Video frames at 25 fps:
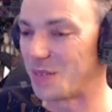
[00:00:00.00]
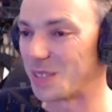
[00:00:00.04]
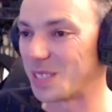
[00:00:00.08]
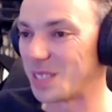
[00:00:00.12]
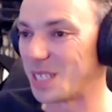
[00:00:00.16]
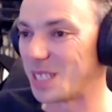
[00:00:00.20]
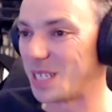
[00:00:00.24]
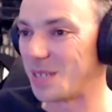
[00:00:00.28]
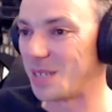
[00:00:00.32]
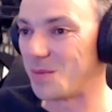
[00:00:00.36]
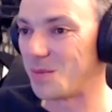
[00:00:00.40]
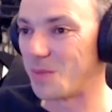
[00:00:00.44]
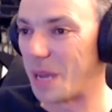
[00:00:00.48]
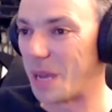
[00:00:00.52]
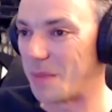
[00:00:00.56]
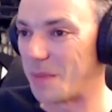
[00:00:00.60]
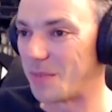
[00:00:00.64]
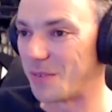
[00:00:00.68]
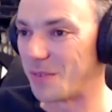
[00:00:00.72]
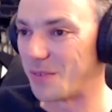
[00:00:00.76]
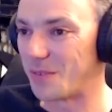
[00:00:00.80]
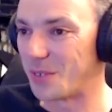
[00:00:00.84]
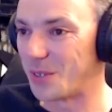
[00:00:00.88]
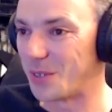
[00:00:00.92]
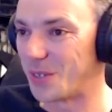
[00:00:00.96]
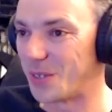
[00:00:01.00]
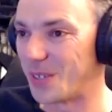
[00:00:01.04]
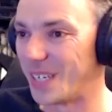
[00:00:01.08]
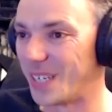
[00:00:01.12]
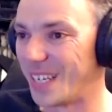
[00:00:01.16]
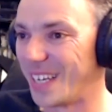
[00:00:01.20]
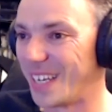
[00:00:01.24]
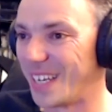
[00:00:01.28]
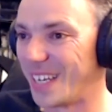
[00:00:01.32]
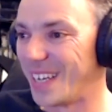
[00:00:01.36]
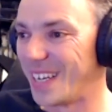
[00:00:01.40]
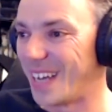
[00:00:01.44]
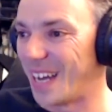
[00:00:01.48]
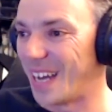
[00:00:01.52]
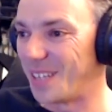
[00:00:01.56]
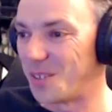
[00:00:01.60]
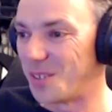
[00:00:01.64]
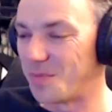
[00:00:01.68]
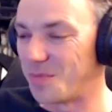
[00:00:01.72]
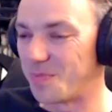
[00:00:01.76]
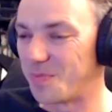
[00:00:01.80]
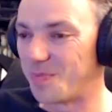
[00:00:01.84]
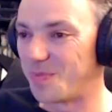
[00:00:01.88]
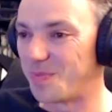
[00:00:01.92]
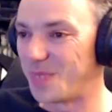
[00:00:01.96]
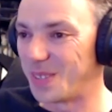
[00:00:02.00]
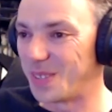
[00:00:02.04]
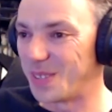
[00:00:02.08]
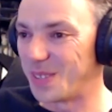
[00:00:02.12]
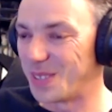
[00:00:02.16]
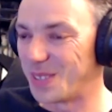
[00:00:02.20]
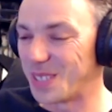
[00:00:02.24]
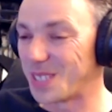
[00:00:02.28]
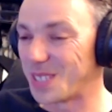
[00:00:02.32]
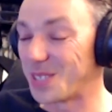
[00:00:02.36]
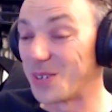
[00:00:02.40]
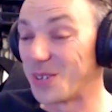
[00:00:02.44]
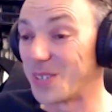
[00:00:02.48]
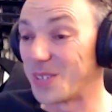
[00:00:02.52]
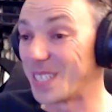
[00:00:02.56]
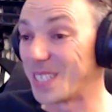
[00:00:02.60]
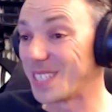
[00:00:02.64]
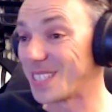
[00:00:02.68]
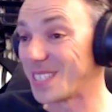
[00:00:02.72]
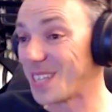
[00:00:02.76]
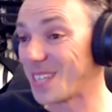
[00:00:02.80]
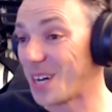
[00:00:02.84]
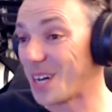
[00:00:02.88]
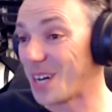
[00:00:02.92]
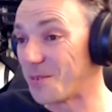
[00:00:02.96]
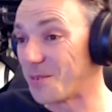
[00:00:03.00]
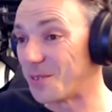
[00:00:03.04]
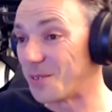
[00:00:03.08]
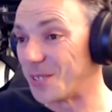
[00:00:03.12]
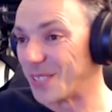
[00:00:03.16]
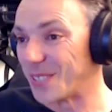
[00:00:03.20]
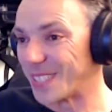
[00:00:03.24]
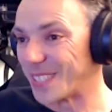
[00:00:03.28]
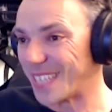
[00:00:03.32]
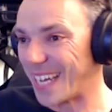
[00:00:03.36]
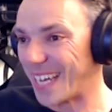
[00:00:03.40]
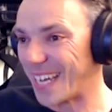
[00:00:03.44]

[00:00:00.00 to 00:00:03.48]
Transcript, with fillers: seen and met before. Yeah. And you're, you're just talking Star Wars. it's,